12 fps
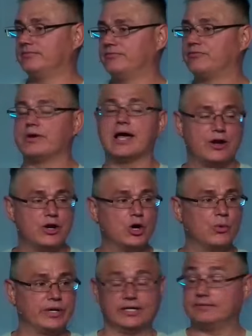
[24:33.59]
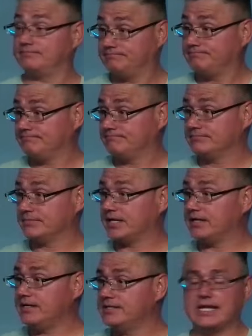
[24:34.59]
for not knowing it.
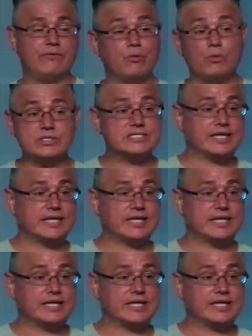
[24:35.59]
Okay? David was the